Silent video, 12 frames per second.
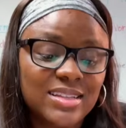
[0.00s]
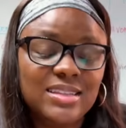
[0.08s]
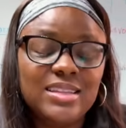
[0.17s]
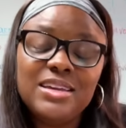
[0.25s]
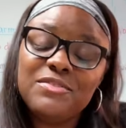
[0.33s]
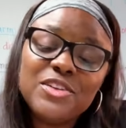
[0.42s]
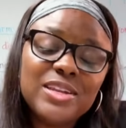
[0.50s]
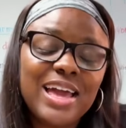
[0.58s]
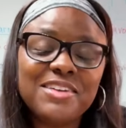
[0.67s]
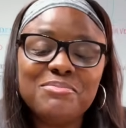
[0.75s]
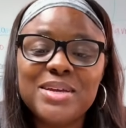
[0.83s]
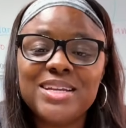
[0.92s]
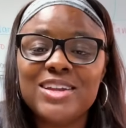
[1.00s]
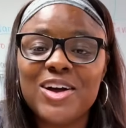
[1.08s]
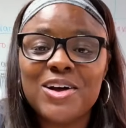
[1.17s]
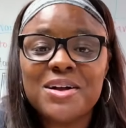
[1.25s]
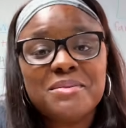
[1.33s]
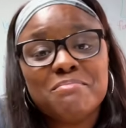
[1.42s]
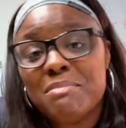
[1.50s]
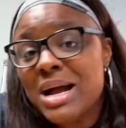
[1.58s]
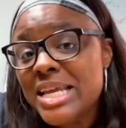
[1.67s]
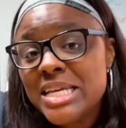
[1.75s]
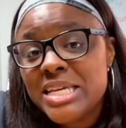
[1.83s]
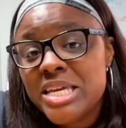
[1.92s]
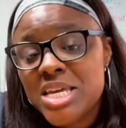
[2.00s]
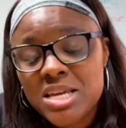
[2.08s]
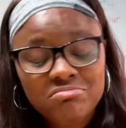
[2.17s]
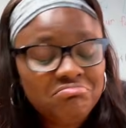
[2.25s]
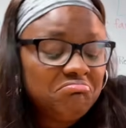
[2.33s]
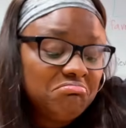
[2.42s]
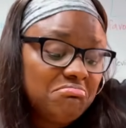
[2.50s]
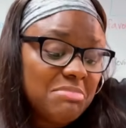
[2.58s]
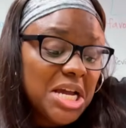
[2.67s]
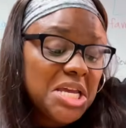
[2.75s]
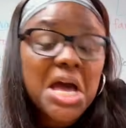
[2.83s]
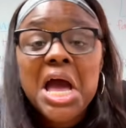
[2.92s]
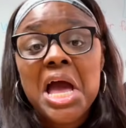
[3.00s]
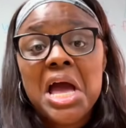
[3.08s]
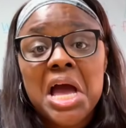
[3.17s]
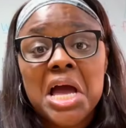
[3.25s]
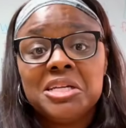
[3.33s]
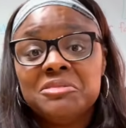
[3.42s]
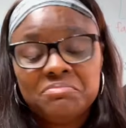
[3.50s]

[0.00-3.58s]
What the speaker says: Live your life, big dog. Maya Heat. Maya Haha.